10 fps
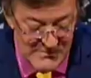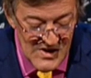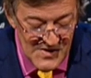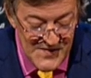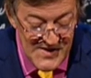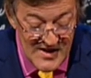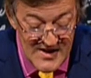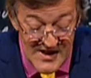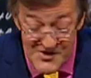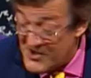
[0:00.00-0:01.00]
Fidel
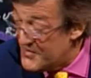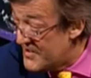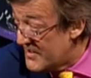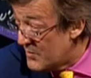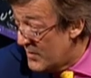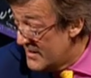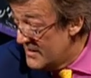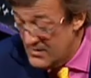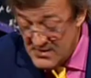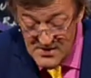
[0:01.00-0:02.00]
Castro, six foot one.
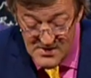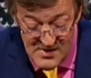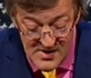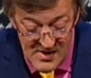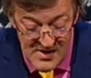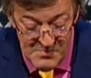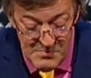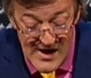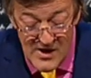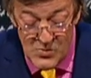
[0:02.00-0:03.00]
Uh,
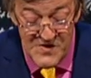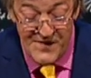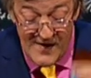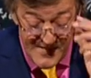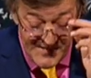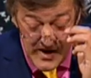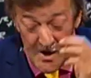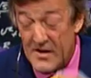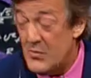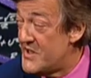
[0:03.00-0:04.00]
Mao was five foot
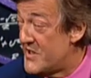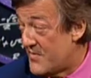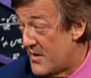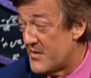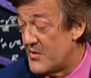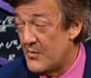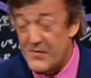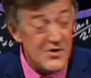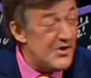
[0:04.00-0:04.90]
nine, which is rather tall for a